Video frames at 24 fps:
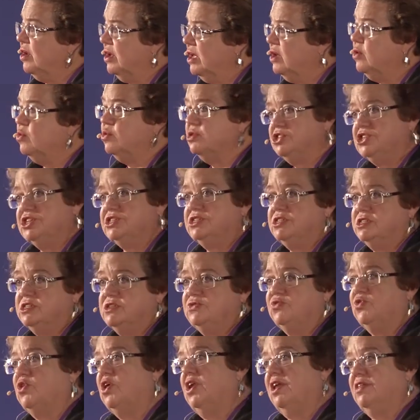equal justice
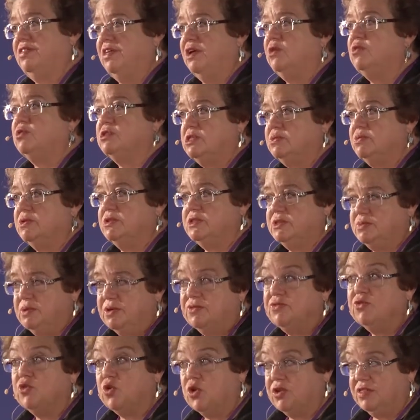for all. I think we're supposed to be
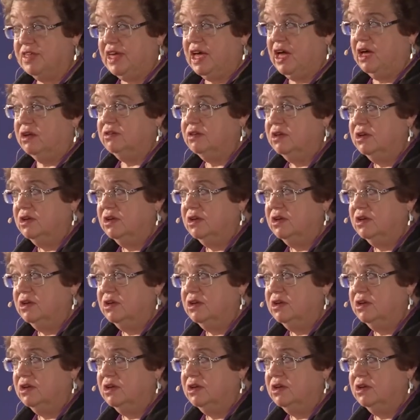for that.